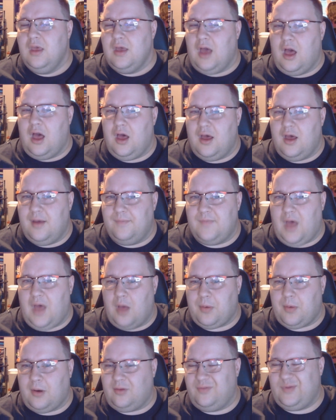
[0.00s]
I'll
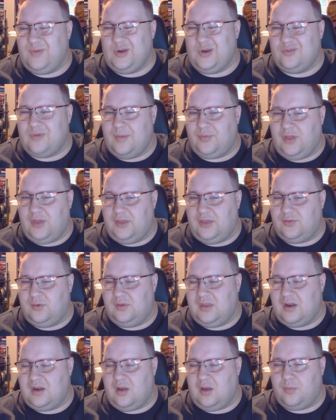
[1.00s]
probably finish my playthrough
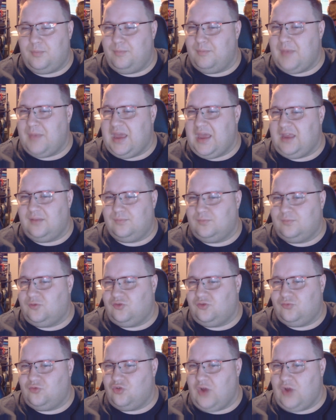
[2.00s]
and then I might
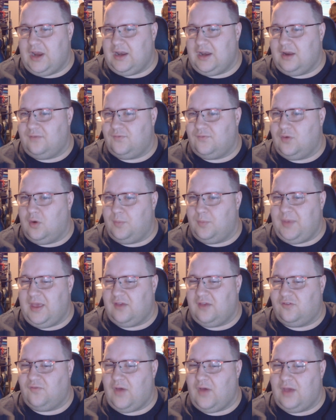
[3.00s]
trade it for a
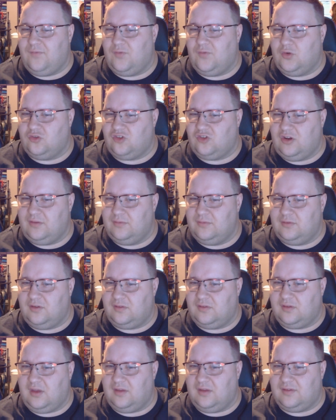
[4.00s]
PS5 version
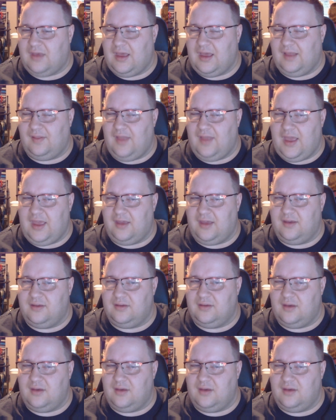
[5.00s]
just because I like